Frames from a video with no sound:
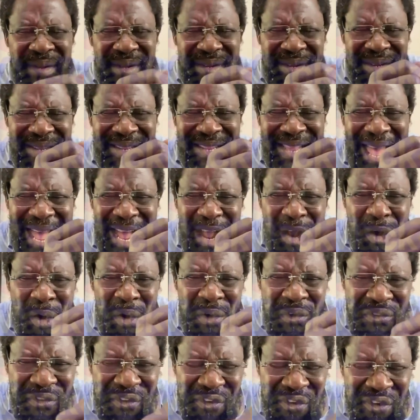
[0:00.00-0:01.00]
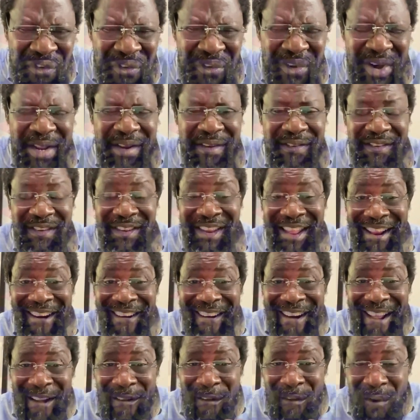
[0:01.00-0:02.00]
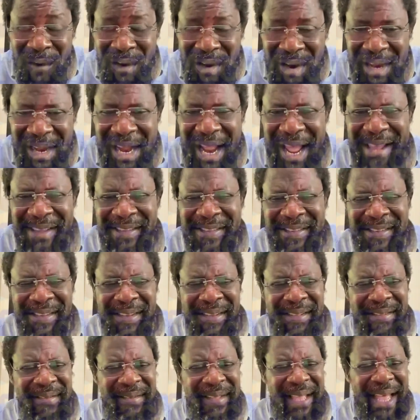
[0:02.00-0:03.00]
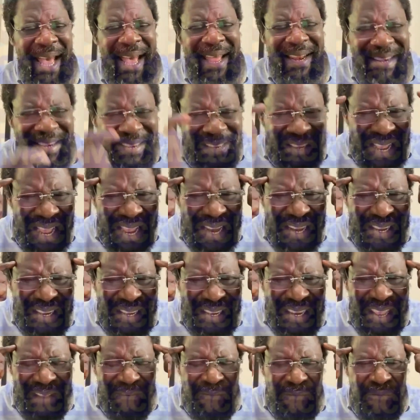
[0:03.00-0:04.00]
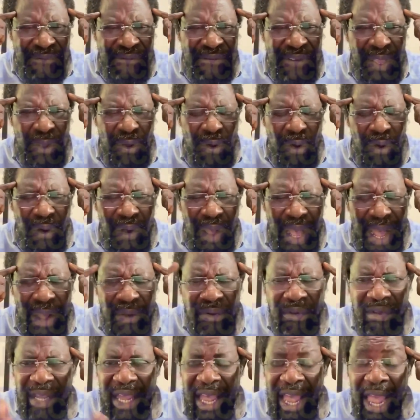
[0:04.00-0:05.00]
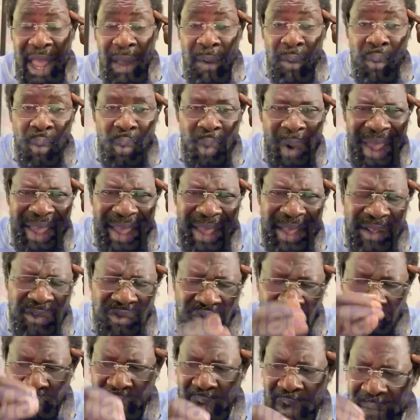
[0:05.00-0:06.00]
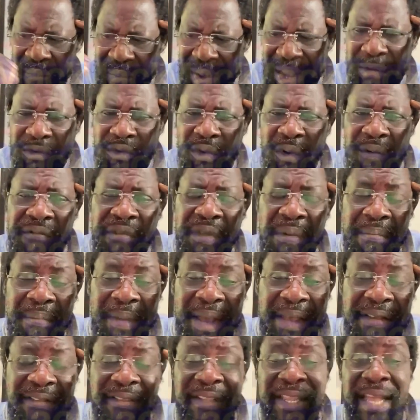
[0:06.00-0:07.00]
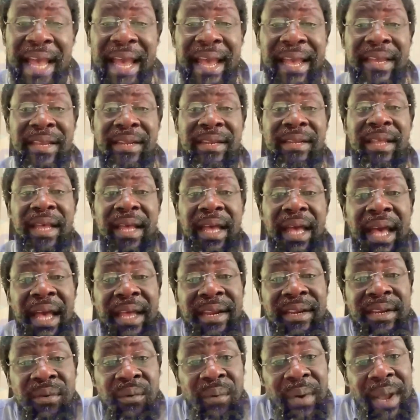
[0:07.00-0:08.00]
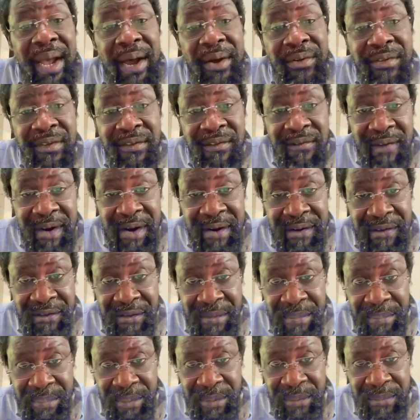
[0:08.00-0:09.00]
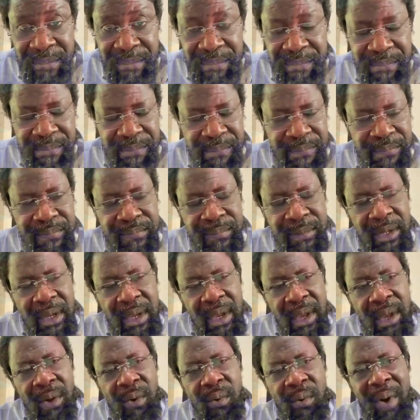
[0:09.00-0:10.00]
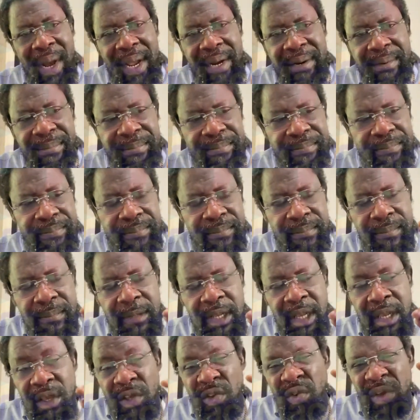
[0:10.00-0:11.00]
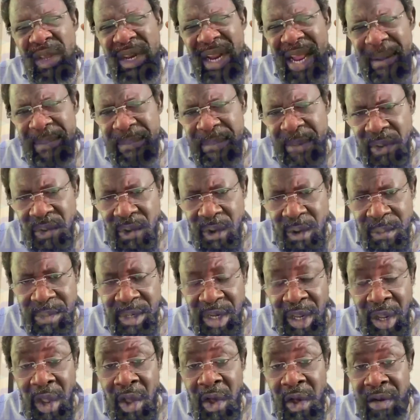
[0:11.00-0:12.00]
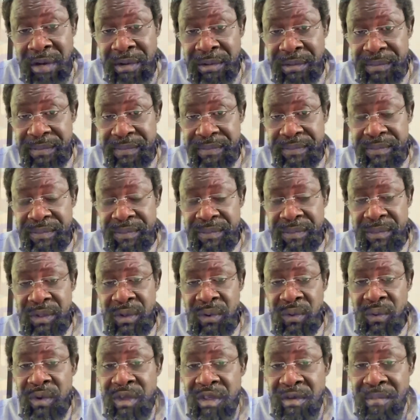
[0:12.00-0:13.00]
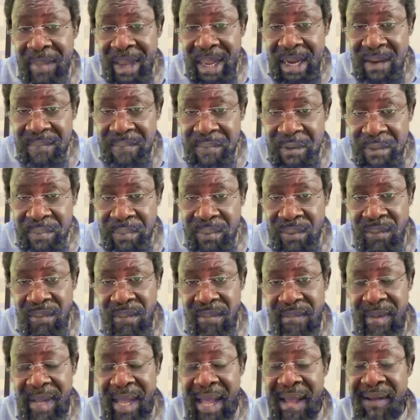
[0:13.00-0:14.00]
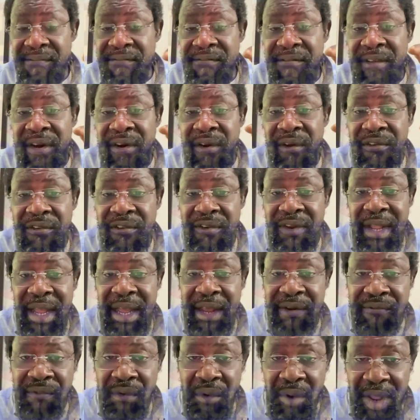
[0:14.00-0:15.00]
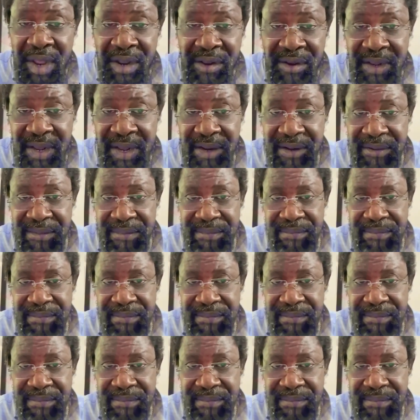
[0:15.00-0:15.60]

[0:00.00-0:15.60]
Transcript: they are constrained, they recognize it, and then they figure out a way to come out of the mess they are in. And the way out is very simple. One, you either pick up the gun, which many people have variously advocated,